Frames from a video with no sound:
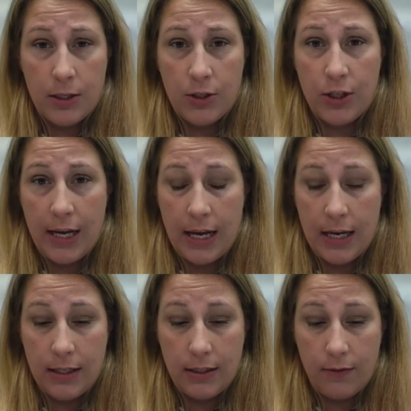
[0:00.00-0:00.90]
She
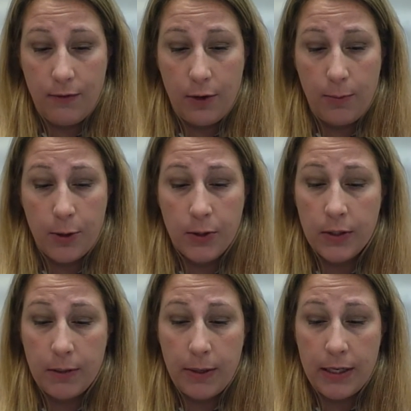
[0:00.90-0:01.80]
can't, for her
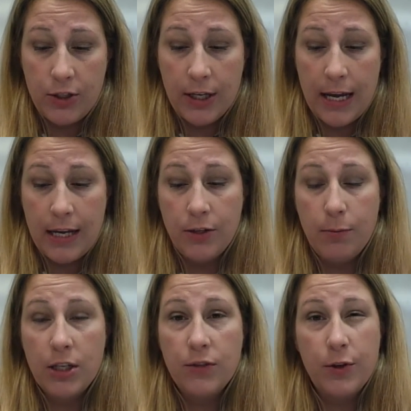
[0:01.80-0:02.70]
personal independence, she can't do
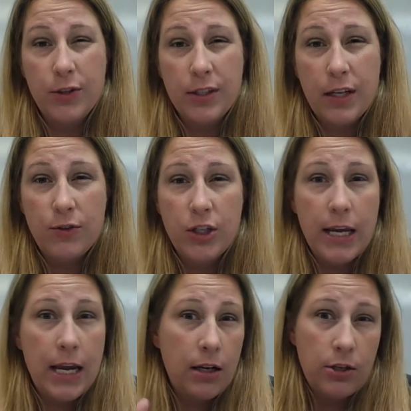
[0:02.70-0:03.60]
much for herself. She
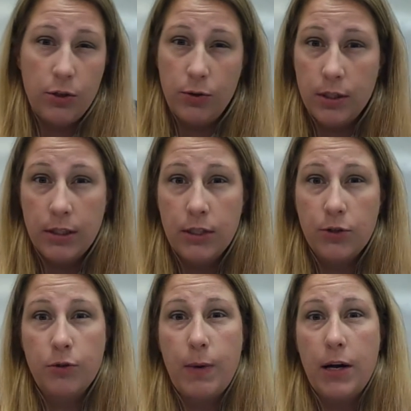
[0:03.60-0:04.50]
can't use the
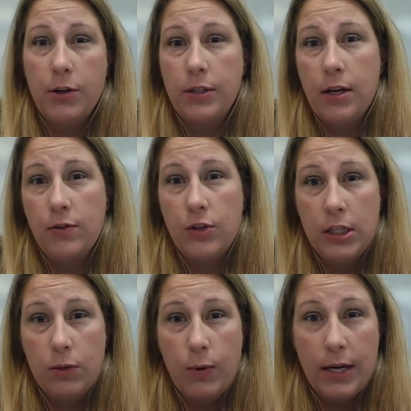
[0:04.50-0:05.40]
scissors by herself.
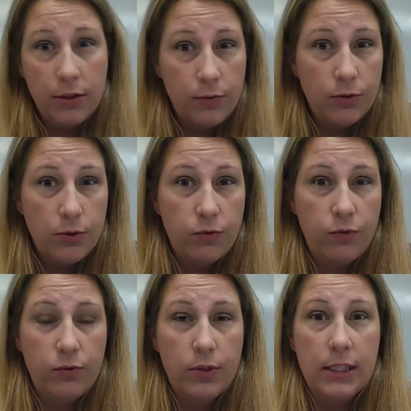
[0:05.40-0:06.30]
She waits
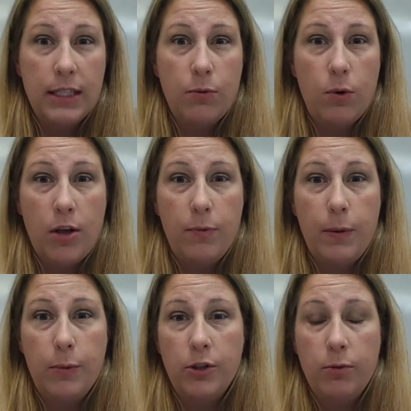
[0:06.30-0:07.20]
to see what other
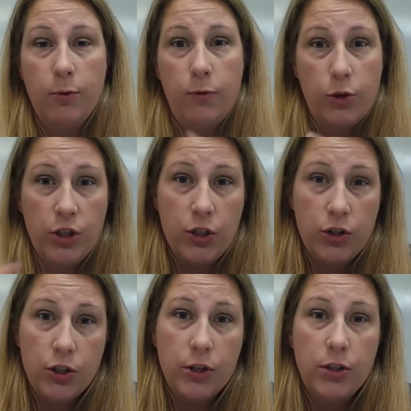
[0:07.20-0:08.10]
people do before she
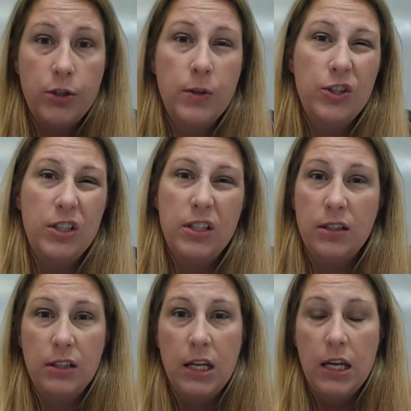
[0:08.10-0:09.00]
just starts to do it. She
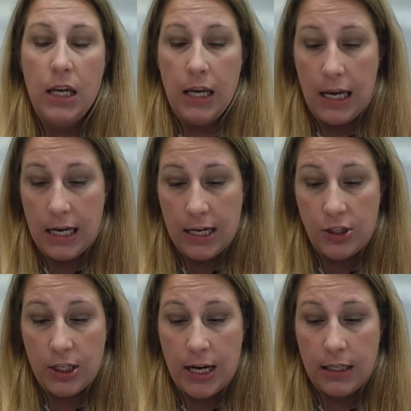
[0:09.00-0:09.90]
doesn't
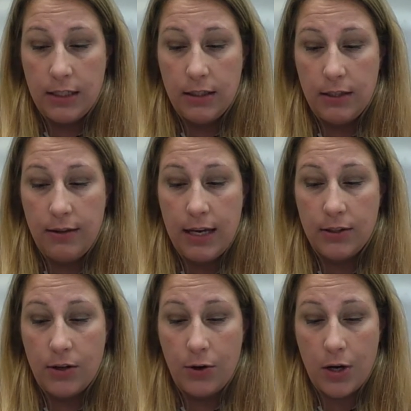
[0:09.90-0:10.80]
initiate
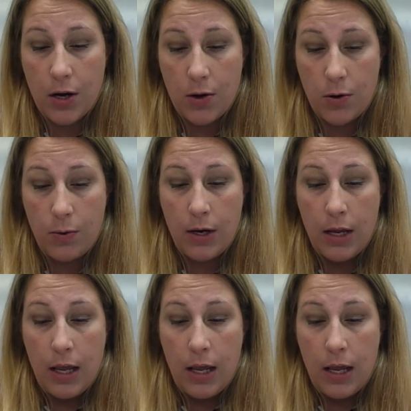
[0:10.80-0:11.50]
things on her own.